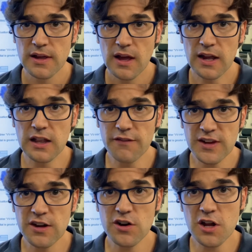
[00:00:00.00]
I'd love
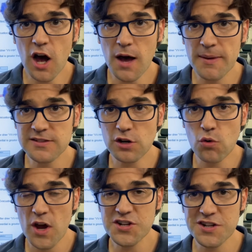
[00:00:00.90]
to hear your comments or
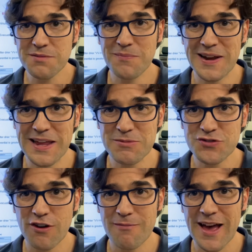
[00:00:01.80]
question. My name is
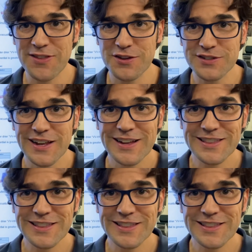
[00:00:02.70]
Trevor Matthews.